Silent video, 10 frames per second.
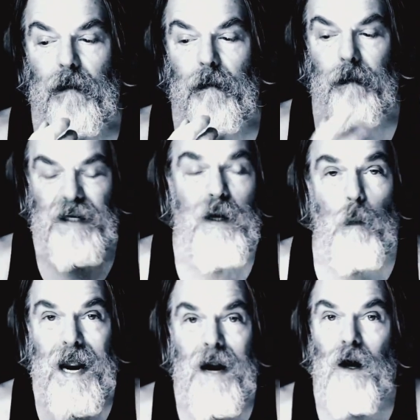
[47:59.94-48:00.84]
be
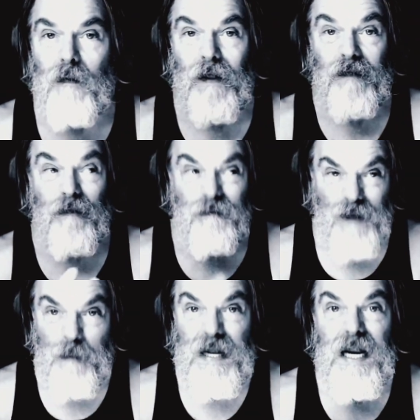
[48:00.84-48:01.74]
aware that the
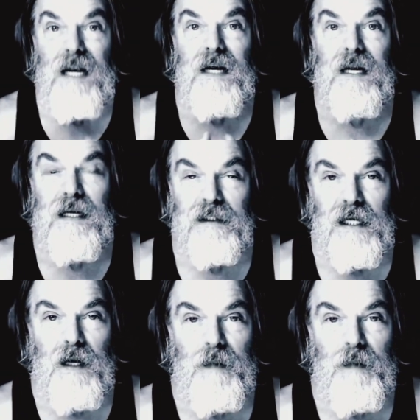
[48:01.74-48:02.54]
femininity is going to be